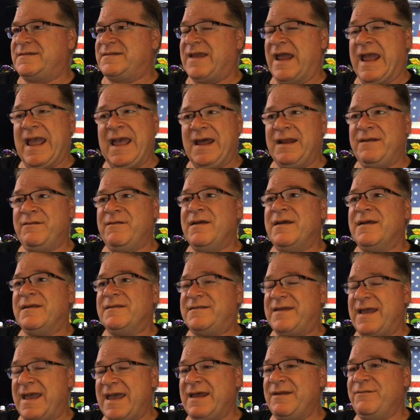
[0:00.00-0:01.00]
Dan
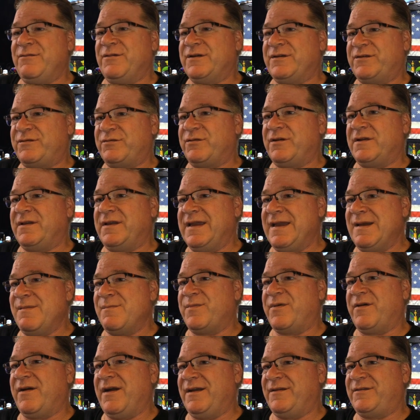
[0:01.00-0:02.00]
Dan was really
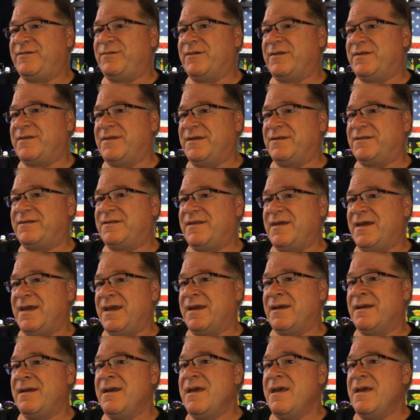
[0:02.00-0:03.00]
impressed with this
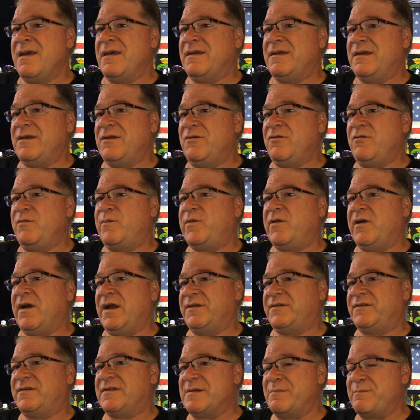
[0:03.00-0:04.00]
thing. You
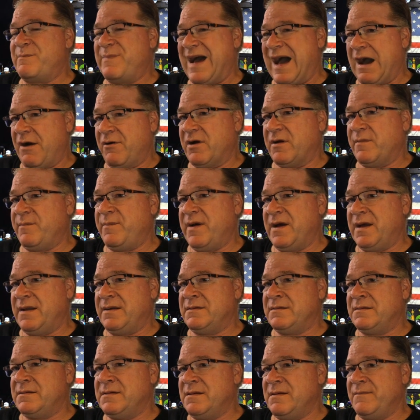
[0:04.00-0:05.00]
press the power
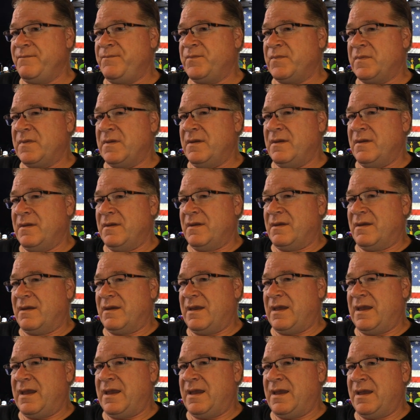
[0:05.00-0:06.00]
button,
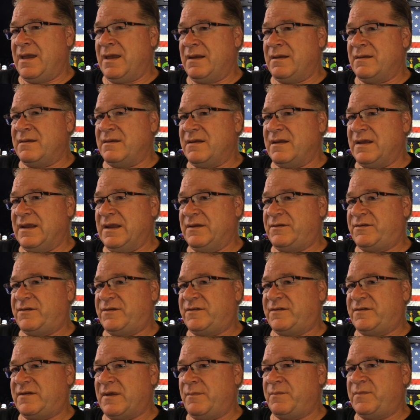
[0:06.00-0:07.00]
and it's
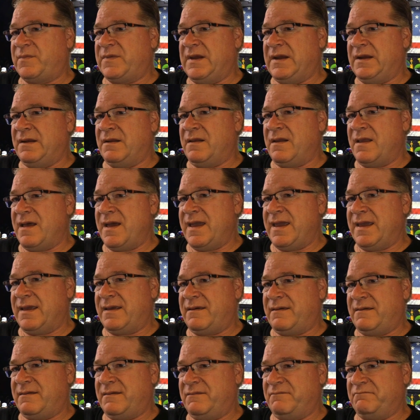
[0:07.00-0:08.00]
something
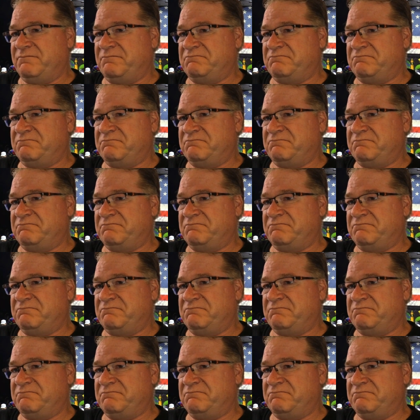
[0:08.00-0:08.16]
like